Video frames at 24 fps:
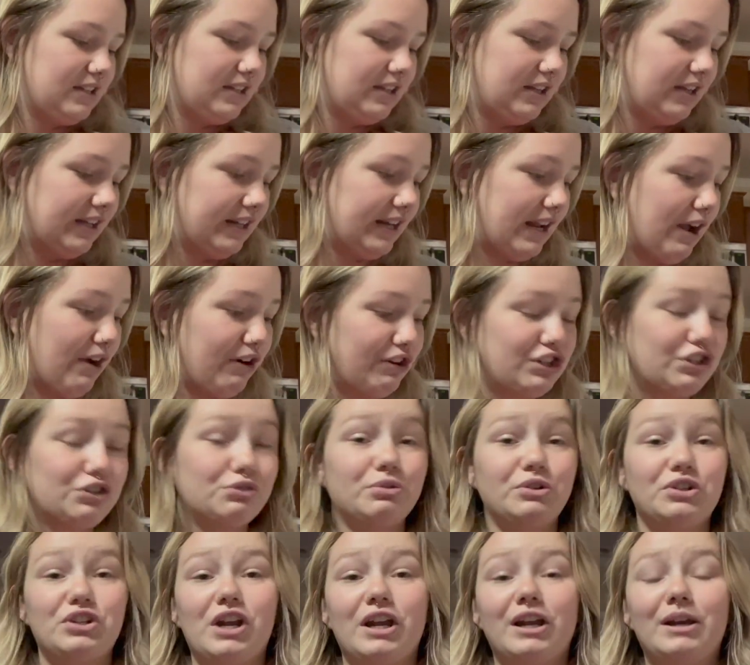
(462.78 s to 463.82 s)
And now I just
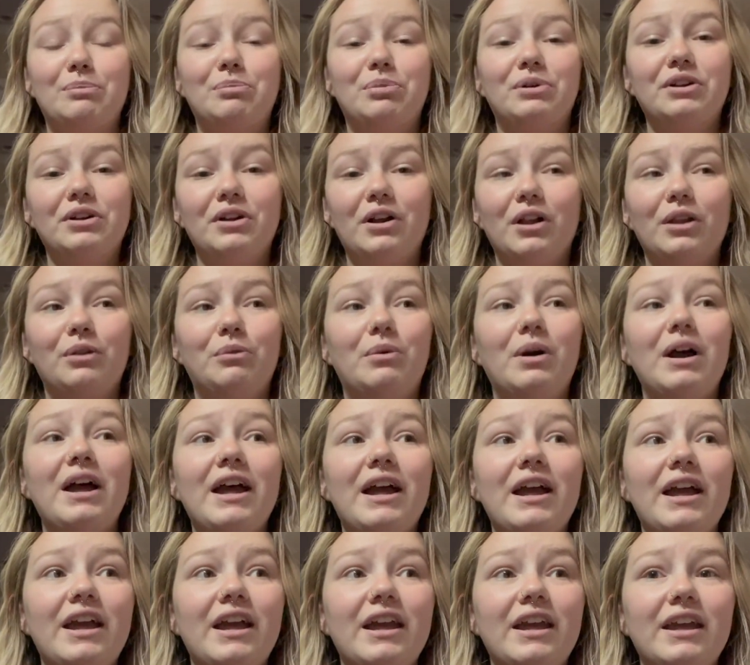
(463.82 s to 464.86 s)
wish I could put it all
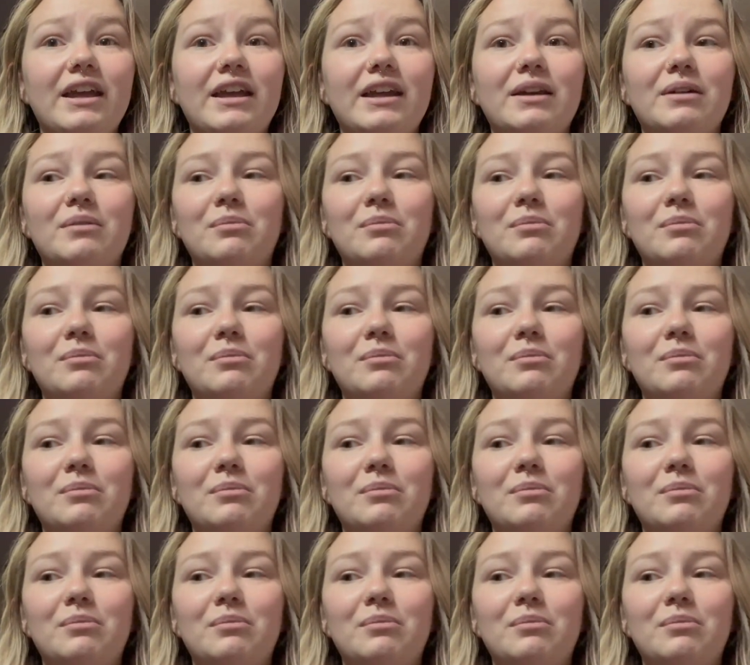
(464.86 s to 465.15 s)
away,